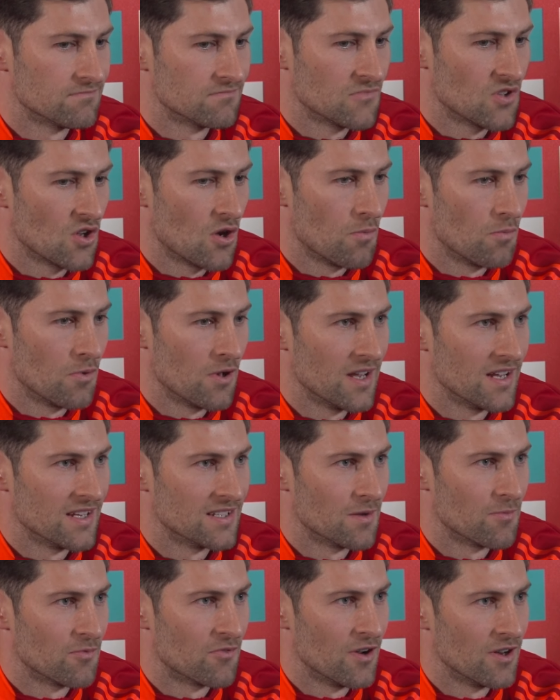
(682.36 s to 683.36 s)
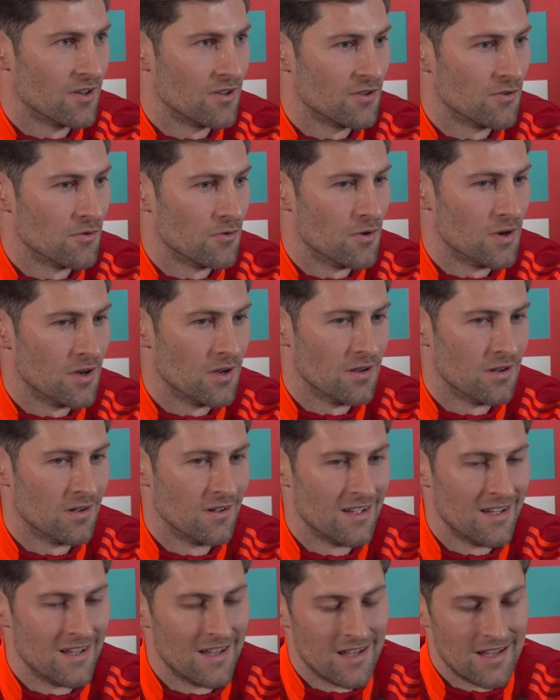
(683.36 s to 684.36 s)
top players up front
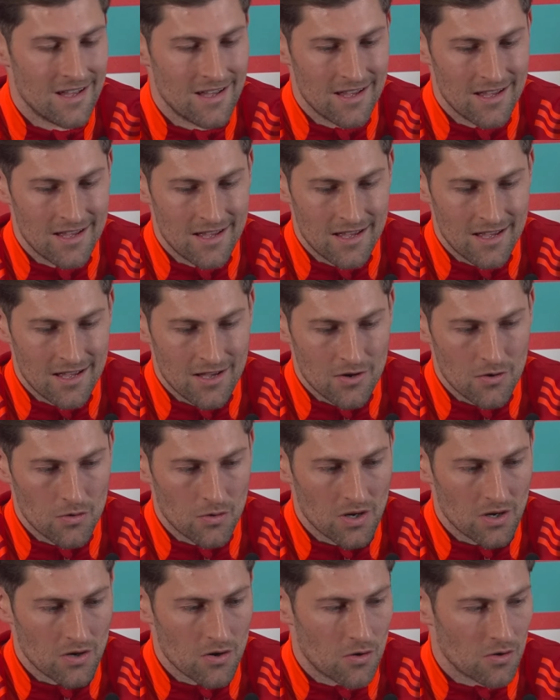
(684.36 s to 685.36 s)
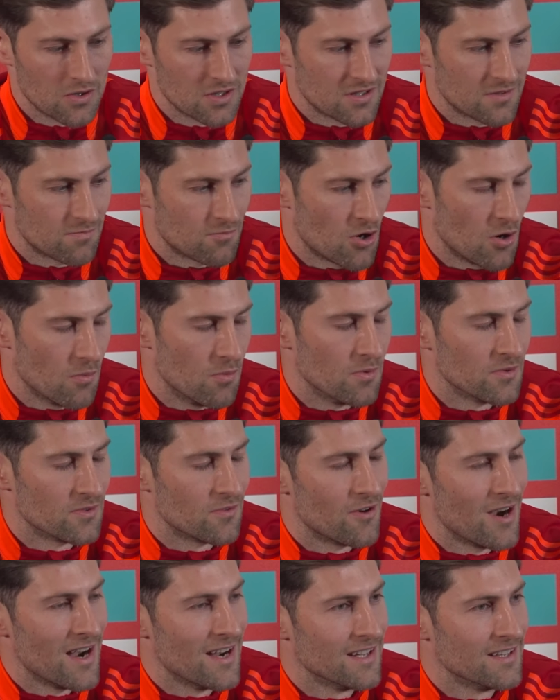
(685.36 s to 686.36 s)
who can cause problems
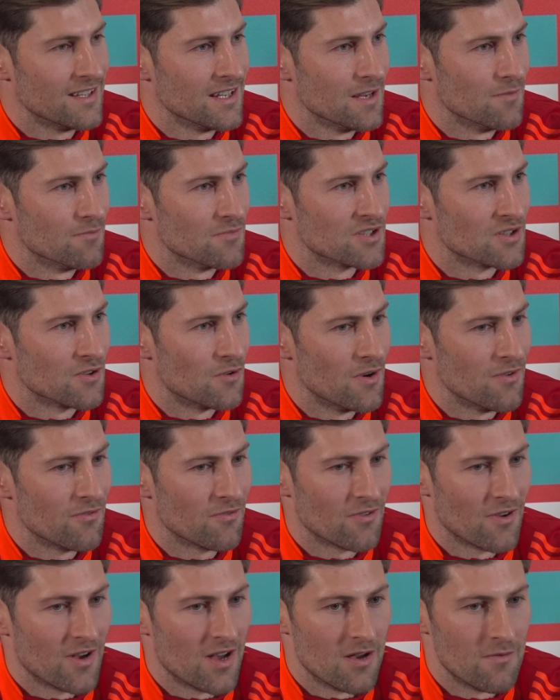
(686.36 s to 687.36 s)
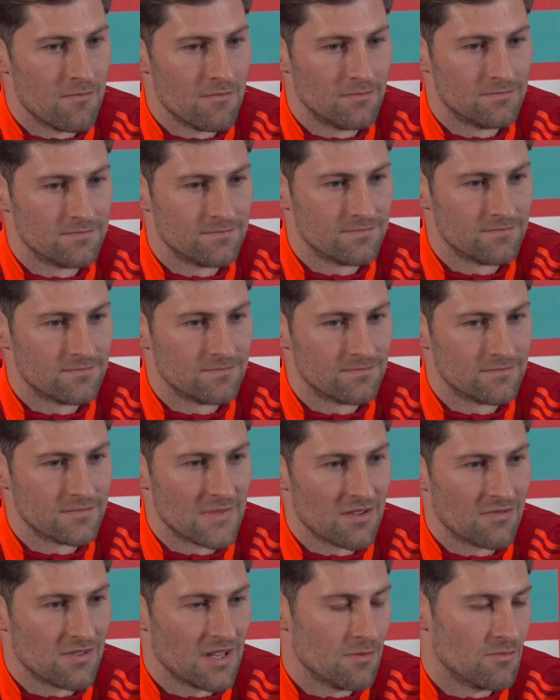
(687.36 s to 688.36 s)
for any team. So
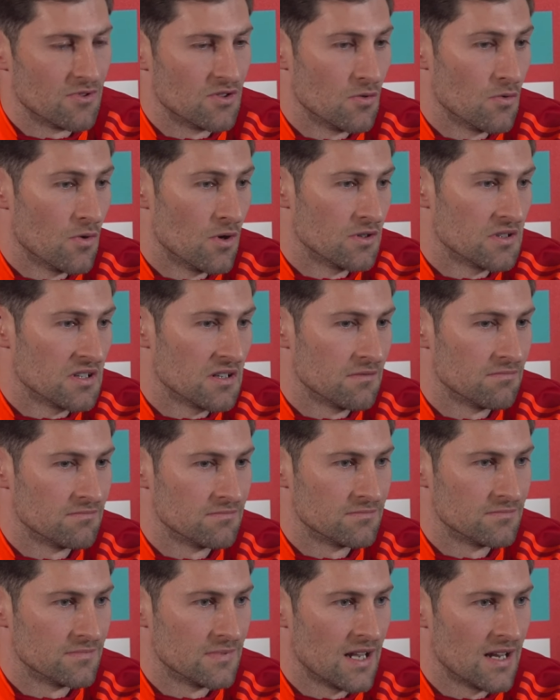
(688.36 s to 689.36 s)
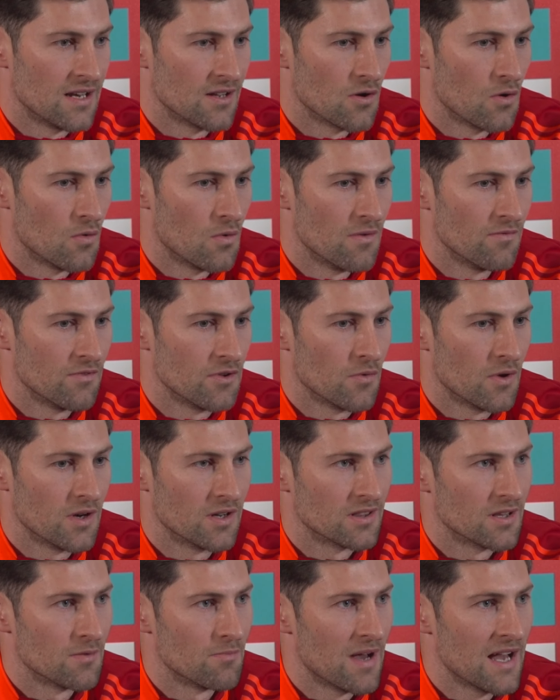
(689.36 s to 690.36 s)
if teams do want to let it go 1v1
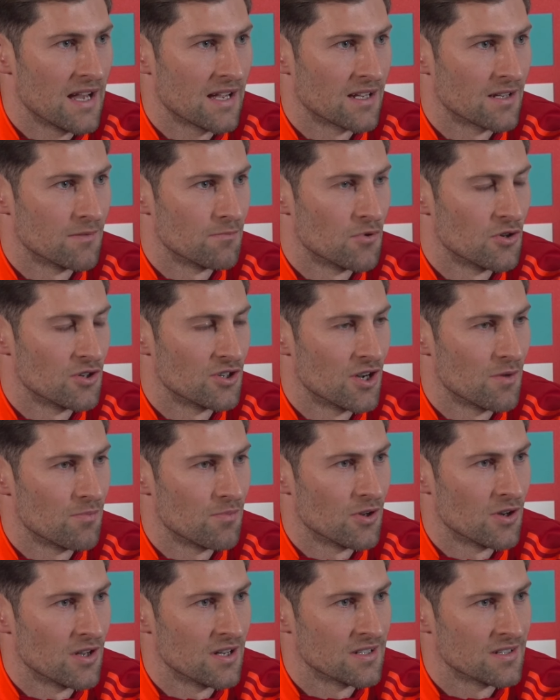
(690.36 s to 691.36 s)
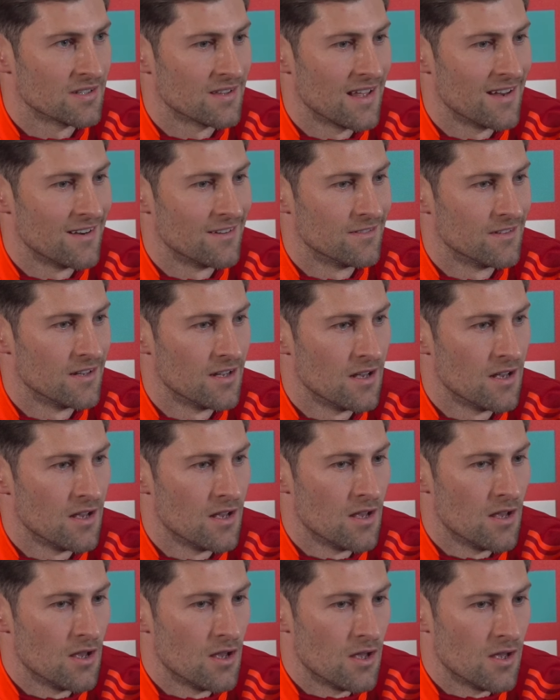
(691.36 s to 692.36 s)
at the back and push up on us, then
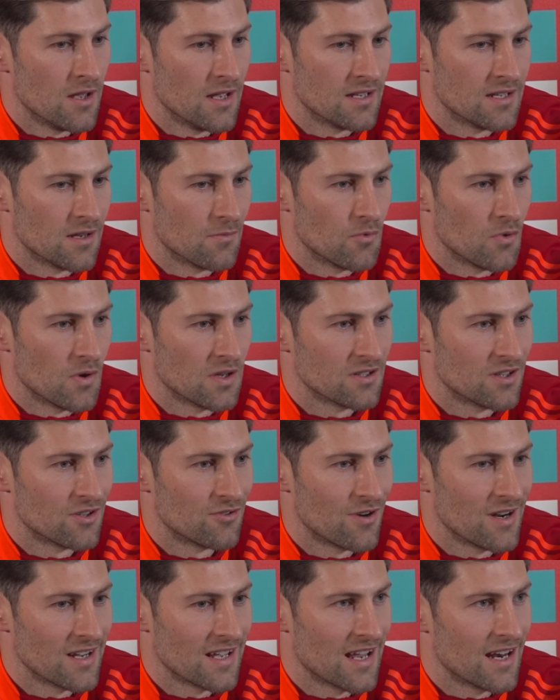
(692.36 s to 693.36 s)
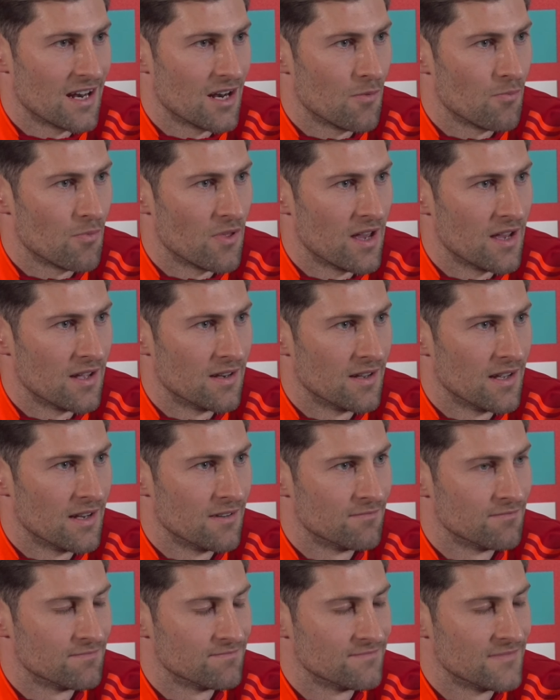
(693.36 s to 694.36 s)
it's up to us to try and get it up there, and
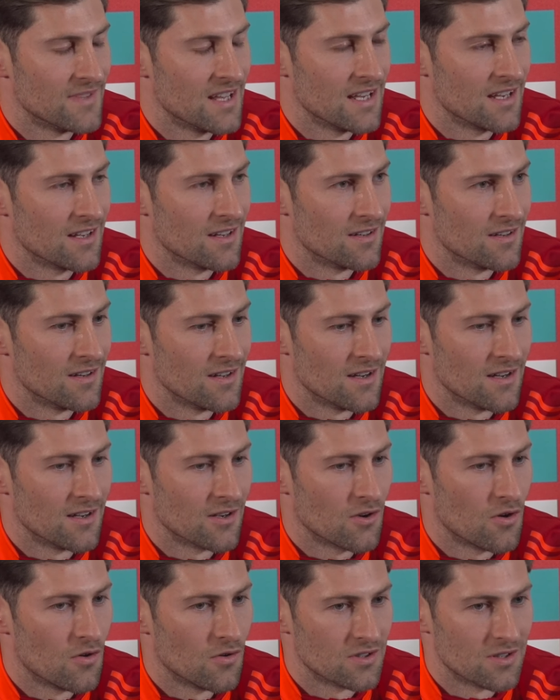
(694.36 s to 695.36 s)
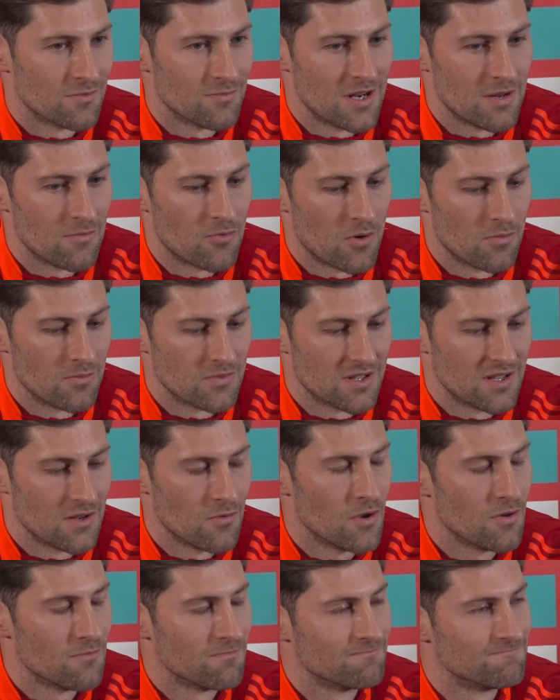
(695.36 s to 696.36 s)
then they can cause as many problems as they
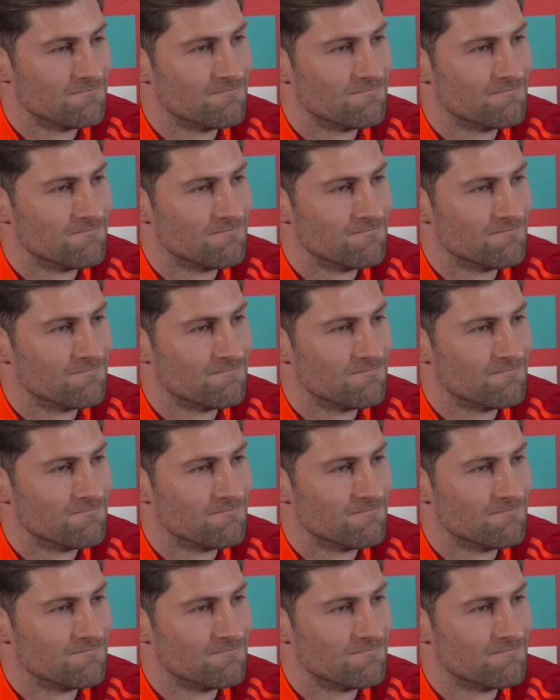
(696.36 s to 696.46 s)
want.